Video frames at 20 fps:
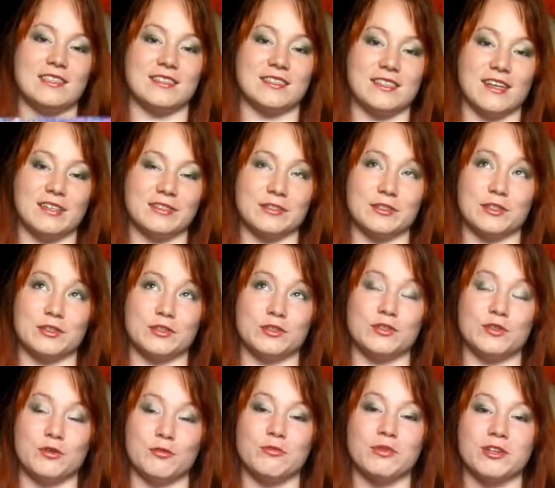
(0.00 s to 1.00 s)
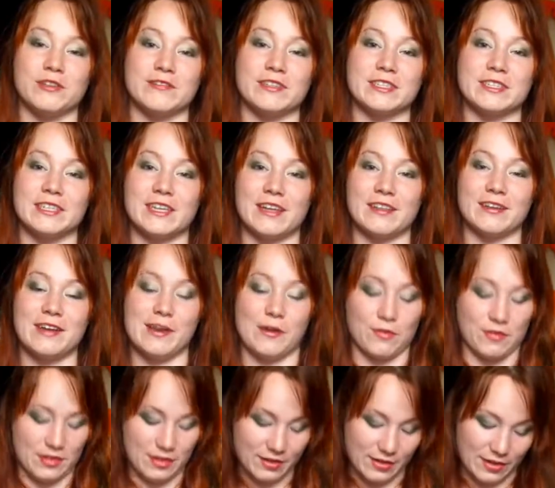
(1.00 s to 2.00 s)
these colors are so perfect together. I
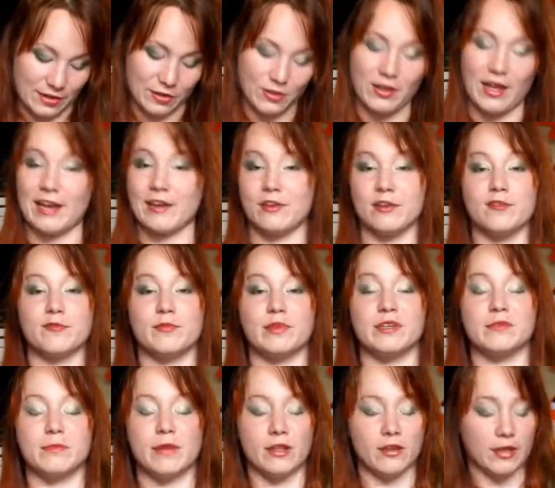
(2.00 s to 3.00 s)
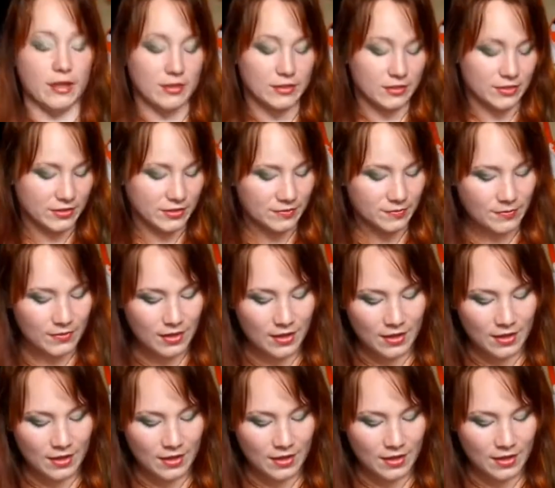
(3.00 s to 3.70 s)
don't think I could have picked better colors.